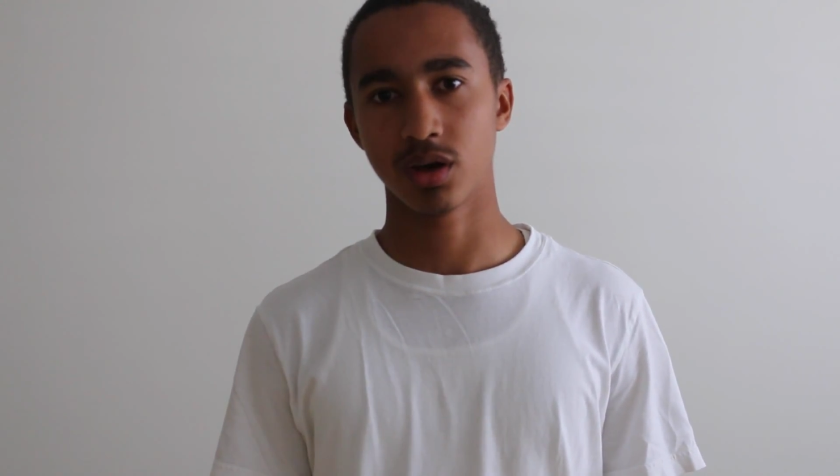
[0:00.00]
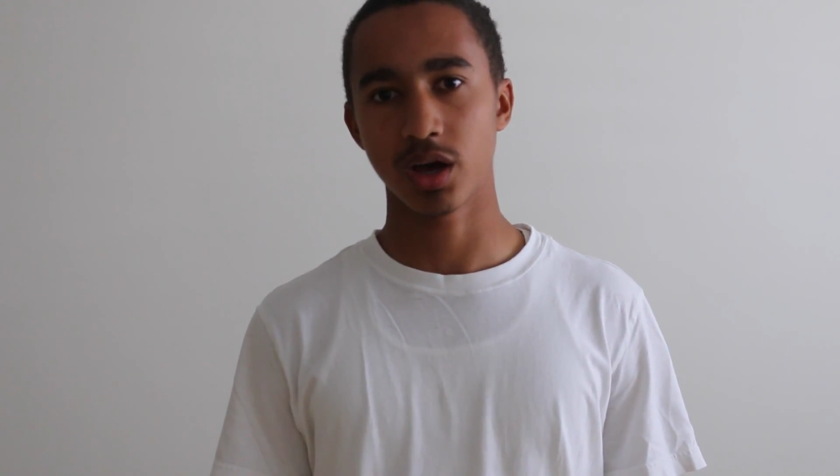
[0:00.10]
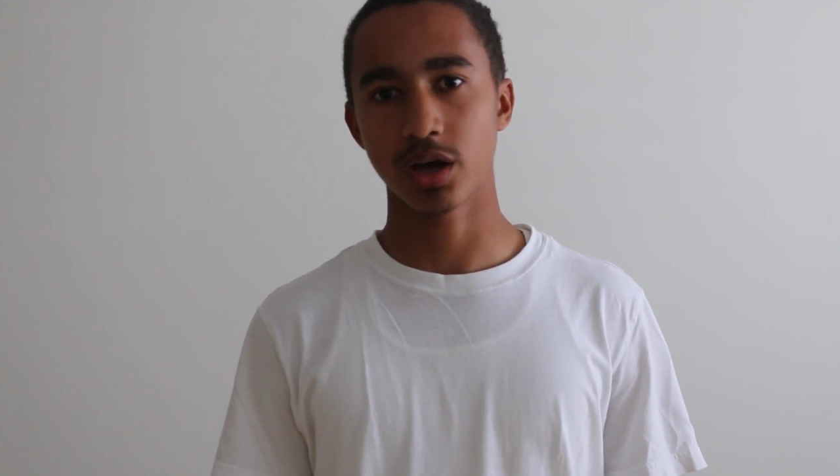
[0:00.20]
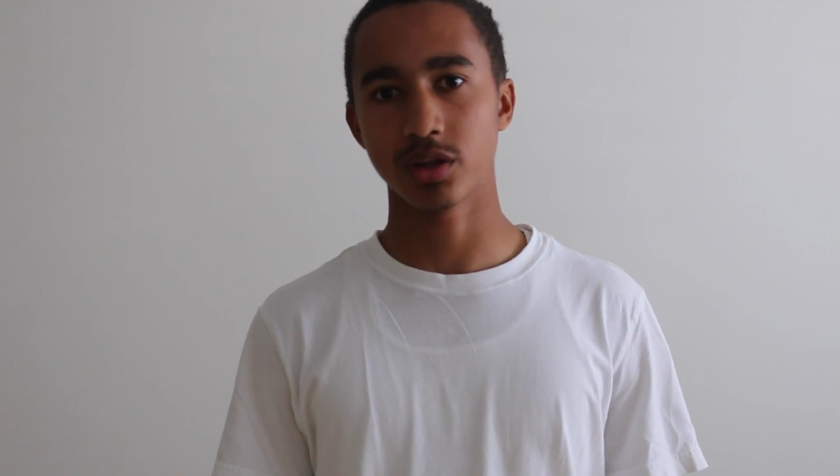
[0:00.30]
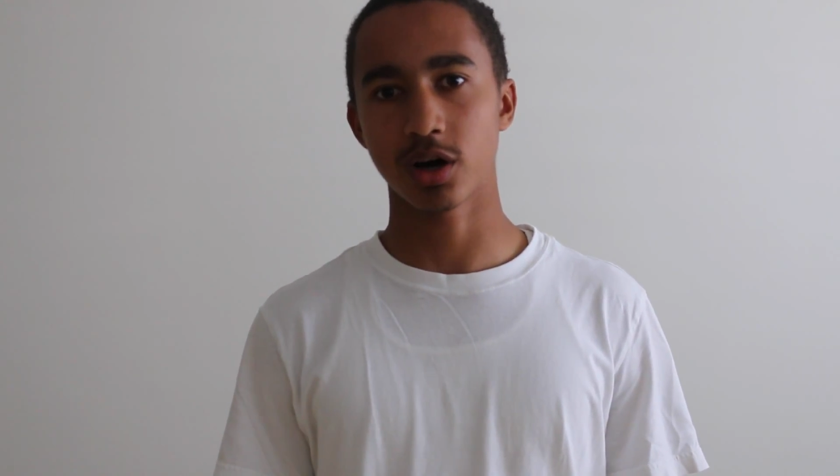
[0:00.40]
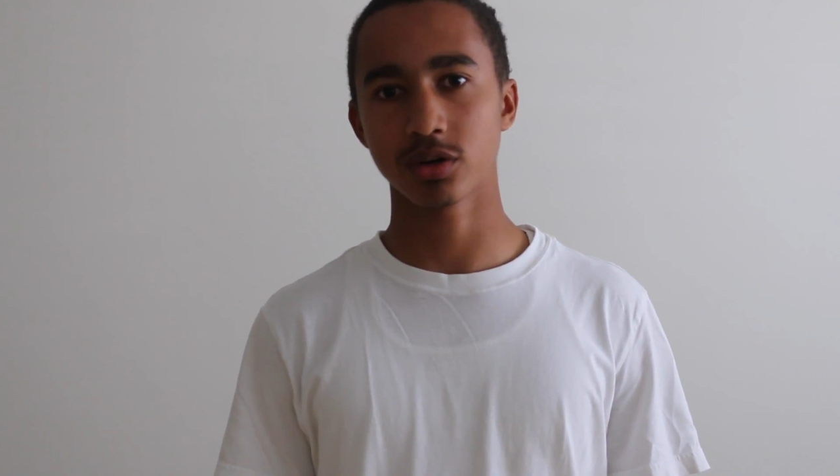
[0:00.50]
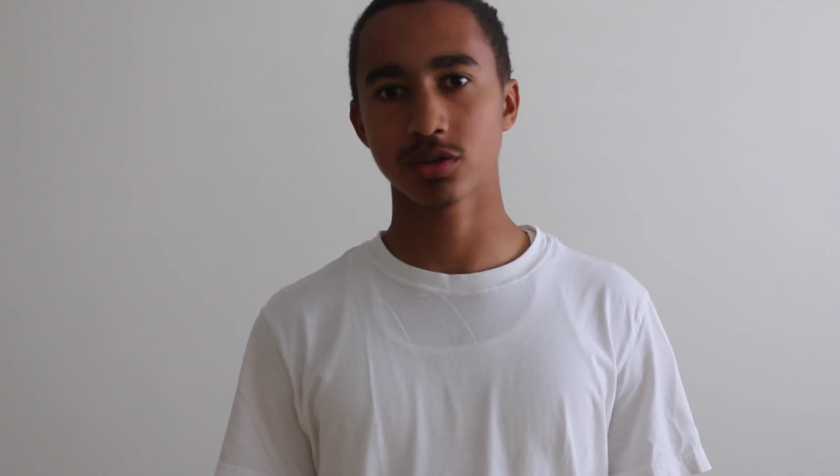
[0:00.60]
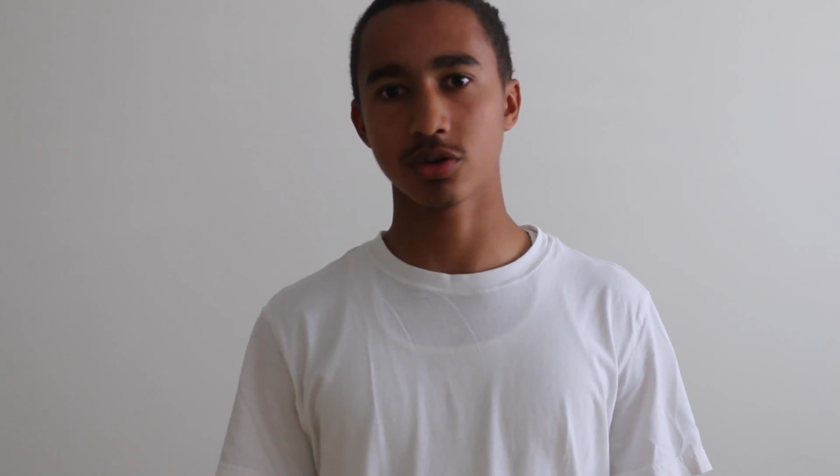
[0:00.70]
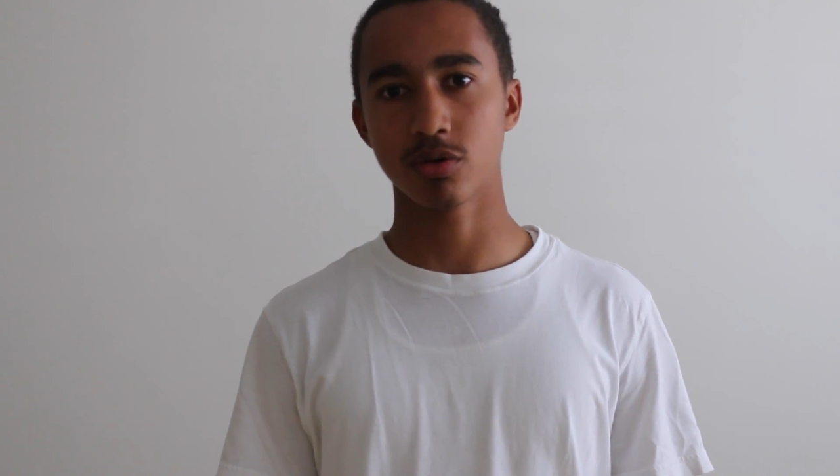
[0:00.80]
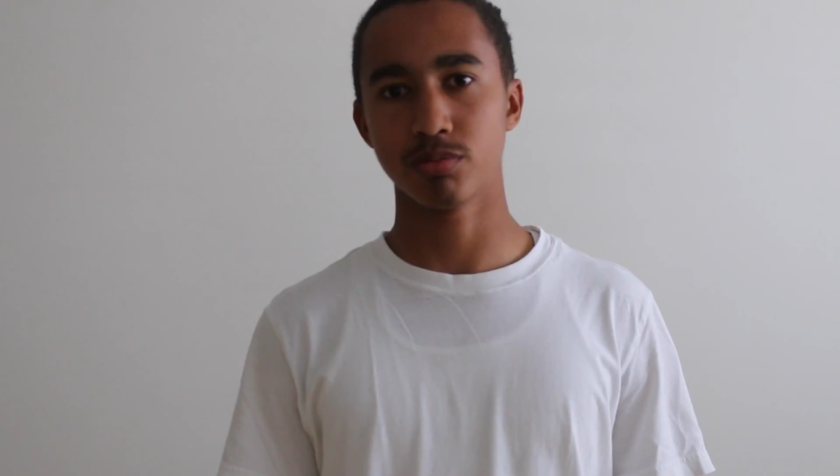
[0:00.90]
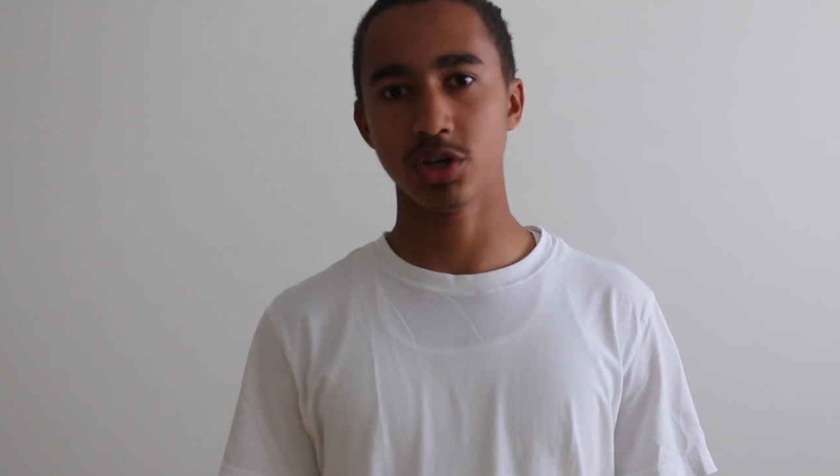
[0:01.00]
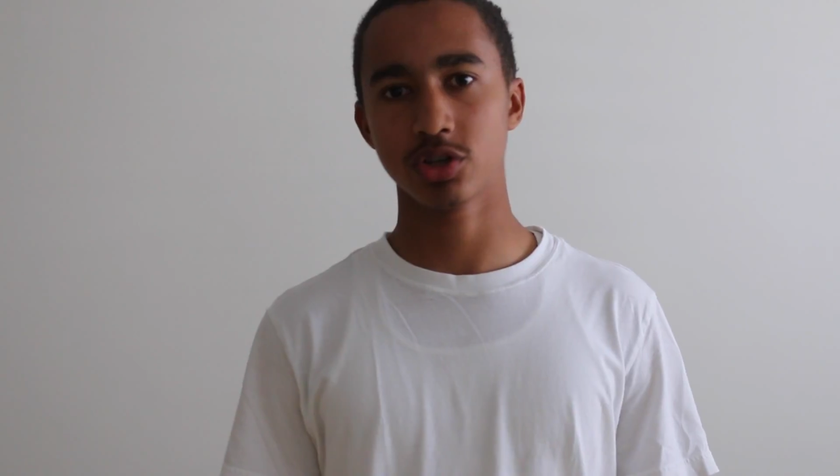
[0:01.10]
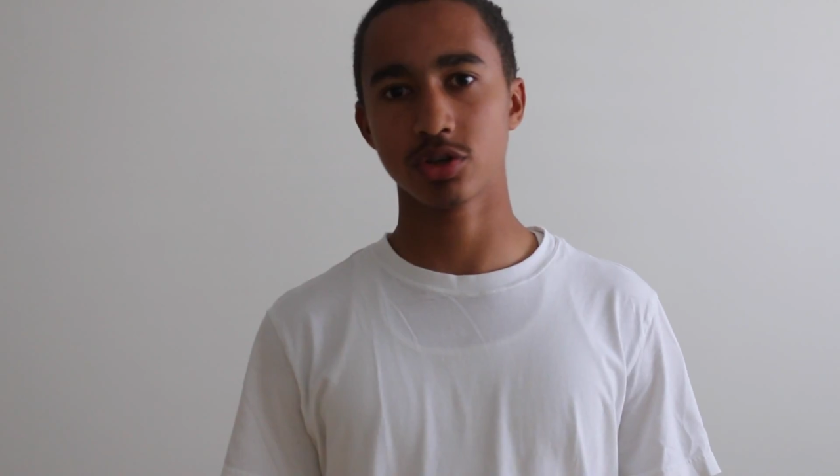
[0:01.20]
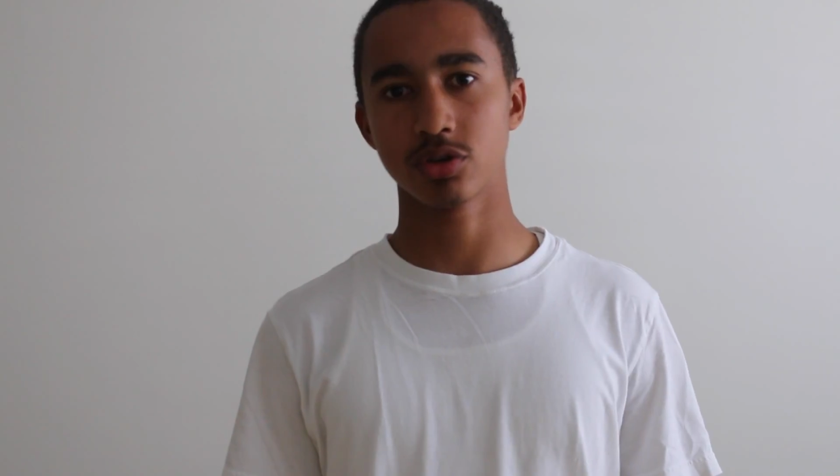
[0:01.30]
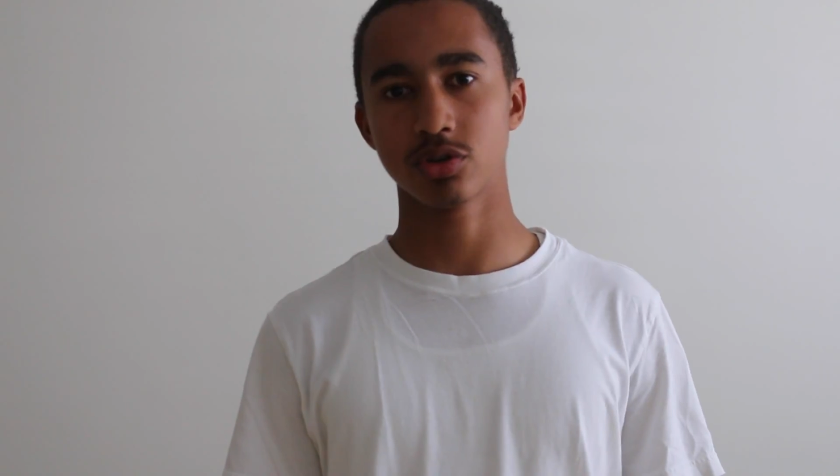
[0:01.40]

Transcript: And also, be sure